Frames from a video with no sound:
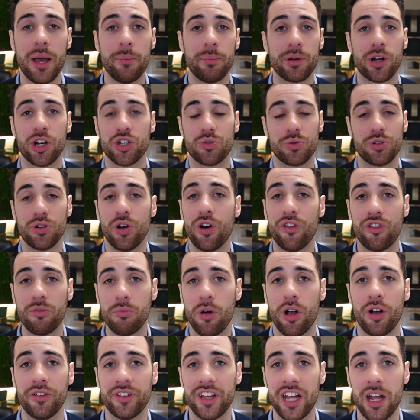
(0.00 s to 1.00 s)
because we know
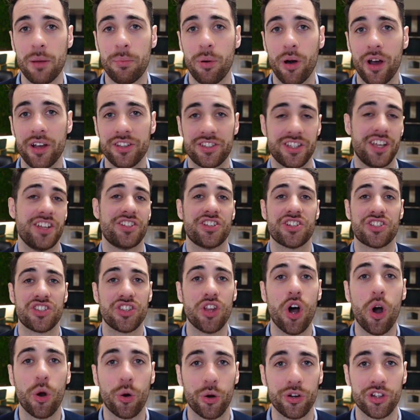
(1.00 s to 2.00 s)
from all our data points it's just
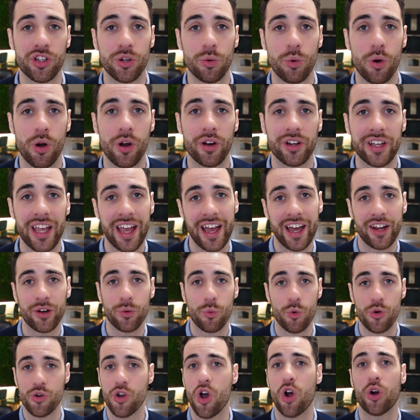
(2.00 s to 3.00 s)
not going to work and
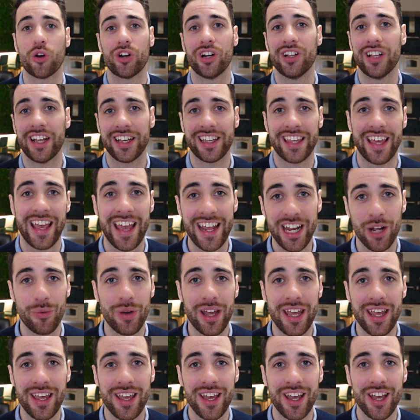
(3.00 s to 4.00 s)
we're not going to like it
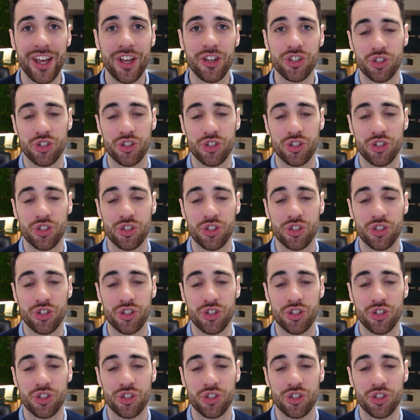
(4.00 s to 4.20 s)
anyway,